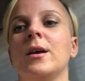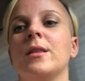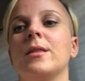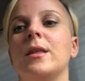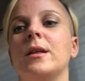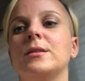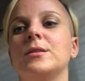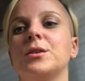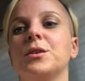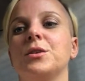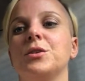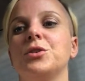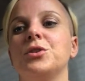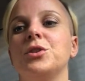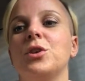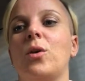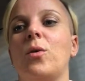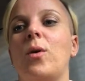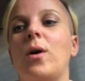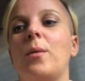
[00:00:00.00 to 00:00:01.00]
that's going to
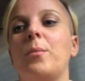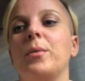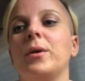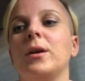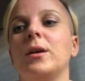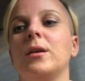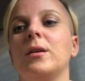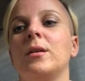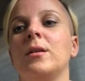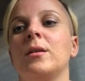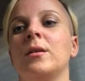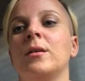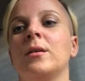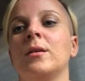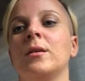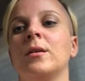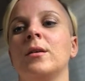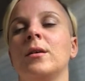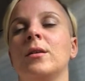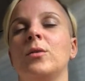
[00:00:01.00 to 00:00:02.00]
show up in
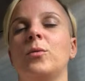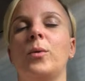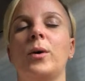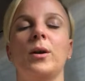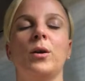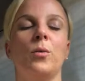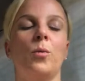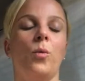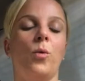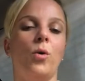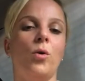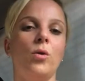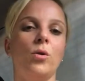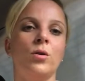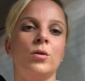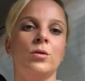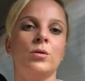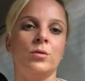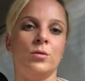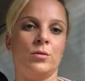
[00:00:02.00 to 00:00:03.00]
the way you
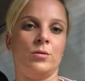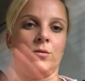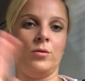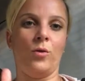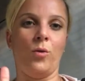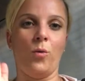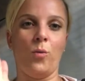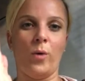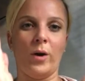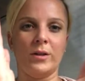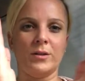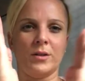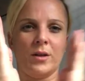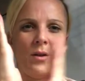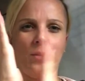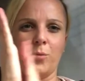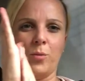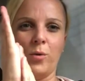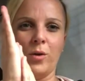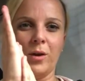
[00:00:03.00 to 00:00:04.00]
walk, always kind
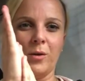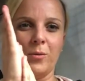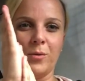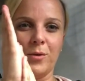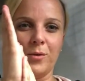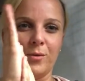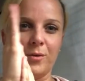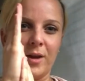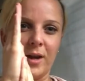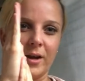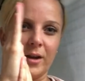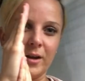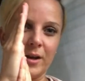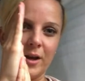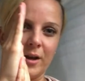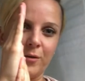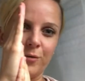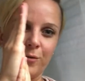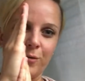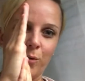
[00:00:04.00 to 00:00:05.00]
of walking with your neck and
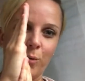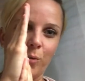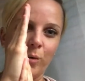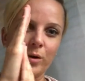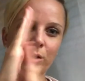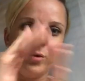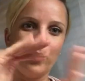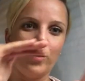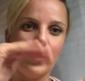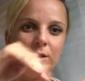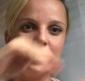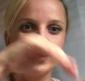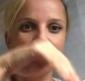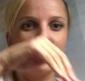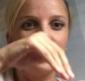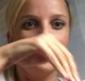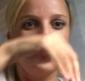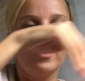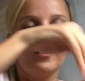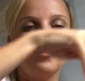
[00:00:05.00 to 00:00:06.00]
head forward, always
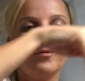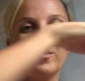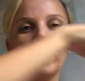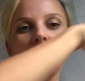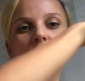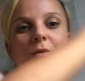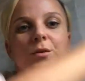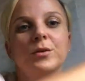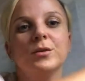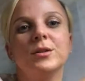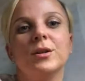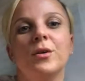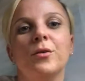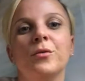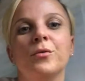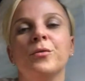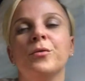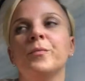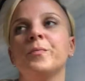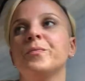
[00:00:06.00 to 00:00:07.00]
in front of yourself.
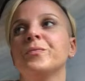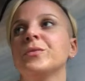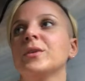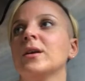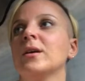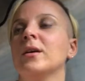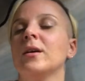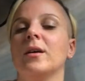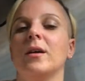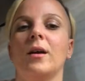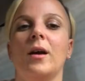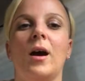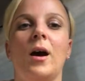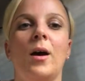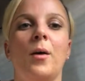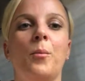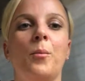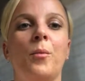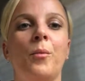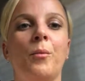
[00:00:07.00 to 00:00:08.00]

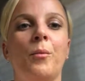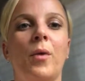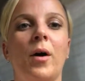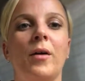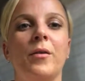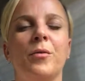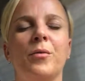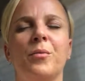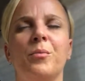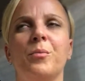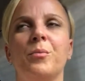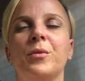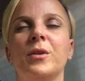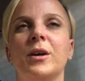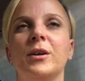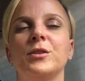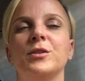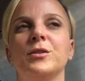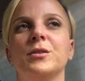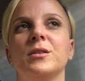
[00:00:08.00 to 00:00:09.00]
I've
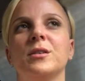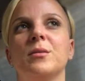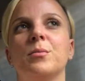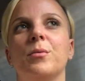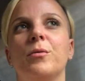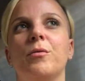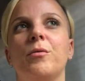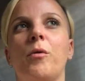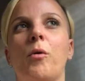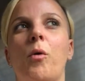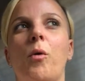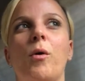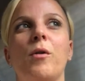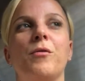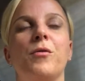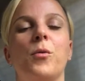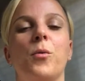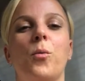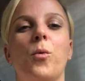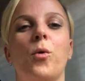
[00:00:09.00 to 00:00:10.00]
touched on this before. If
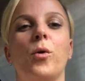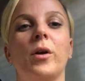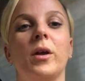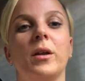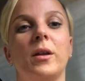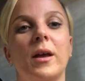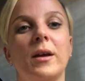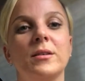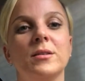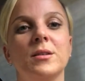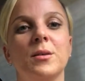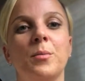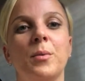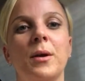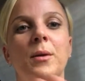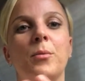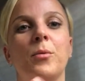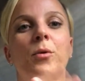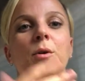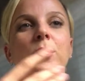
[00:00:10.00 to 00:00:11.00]
you're walking next to
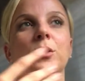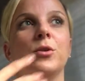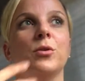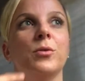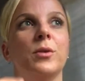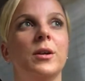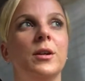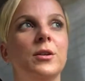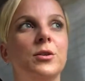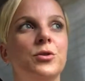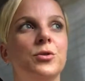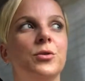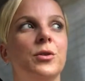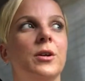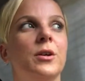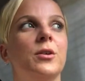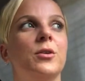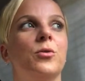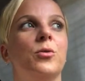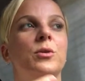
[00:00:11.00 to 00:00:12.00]
people and you're in a
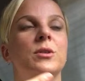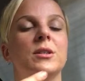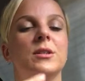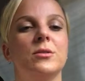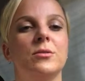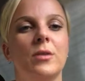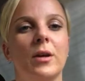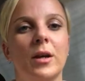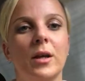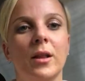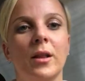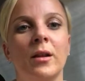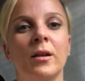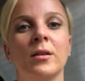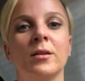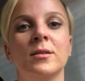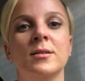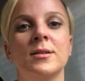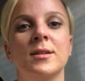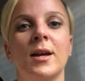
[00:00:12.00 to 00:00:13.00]
triggered or
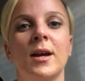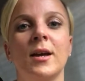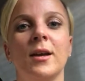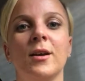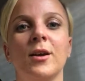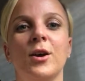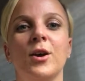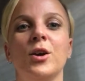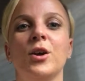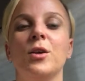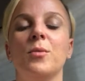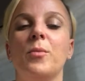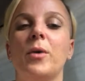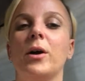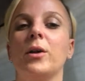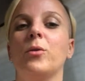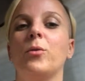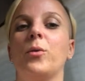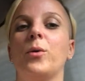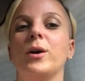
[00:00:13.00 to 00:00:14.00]
dysregulated state, you
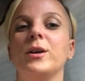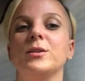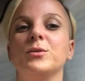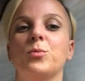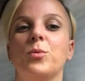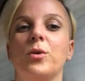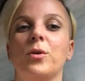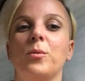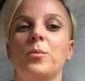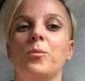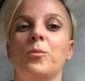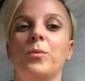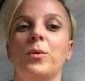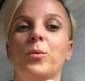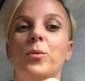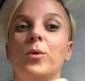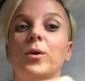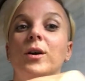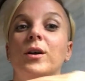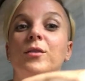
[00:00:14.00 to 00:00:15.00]
might always want to be
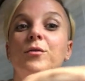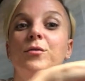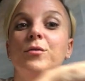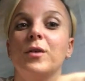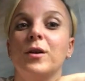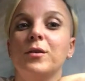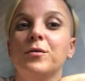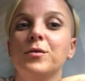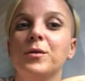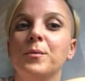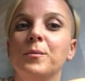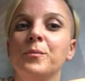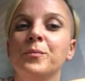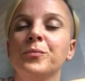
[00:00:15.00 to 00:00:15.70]
walking in front of them.